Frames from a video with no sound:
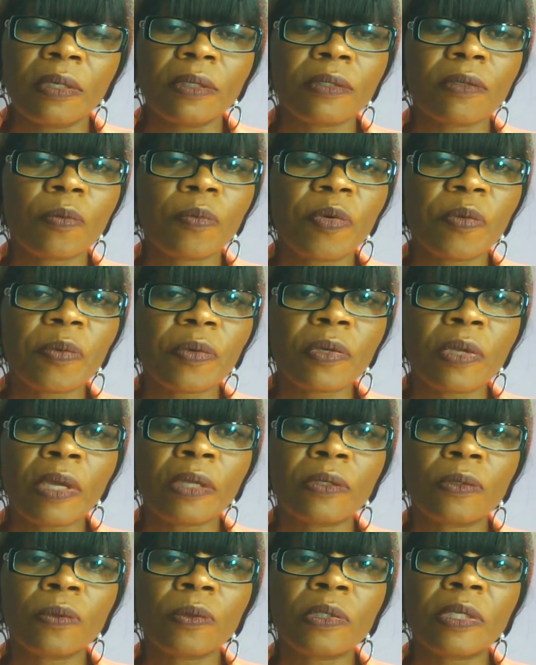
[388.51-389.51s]
So people
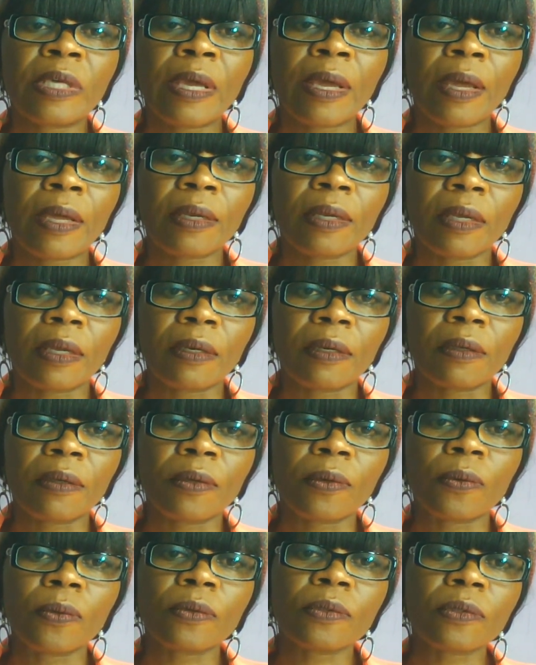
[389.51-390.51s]
that do tanning,
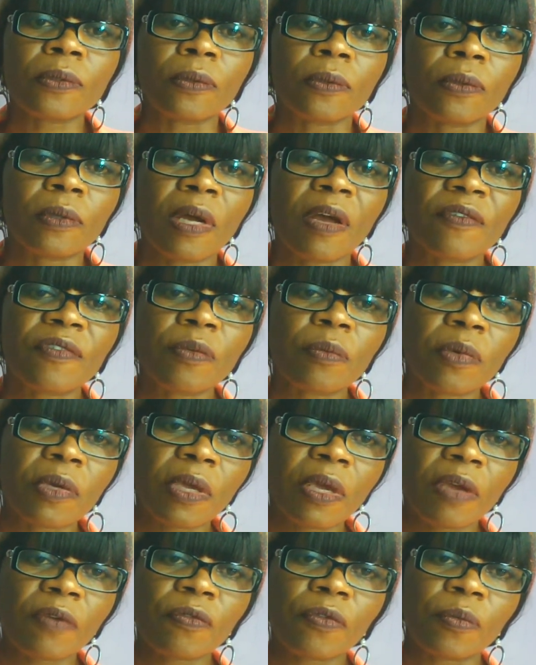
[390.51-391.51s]
you also have to be
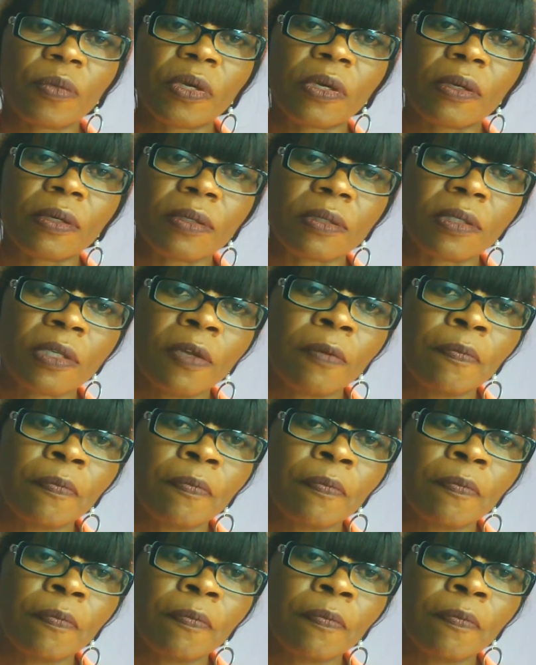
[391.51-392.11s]
careful, because